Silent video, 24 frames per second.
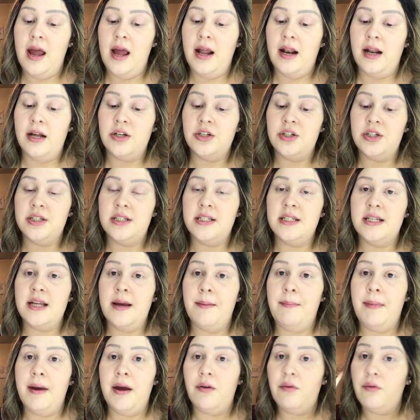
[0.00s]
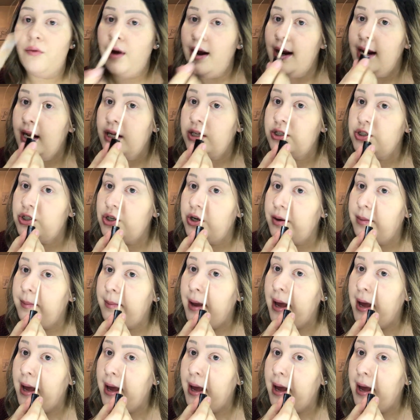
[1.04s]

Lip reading: and I just dip it right under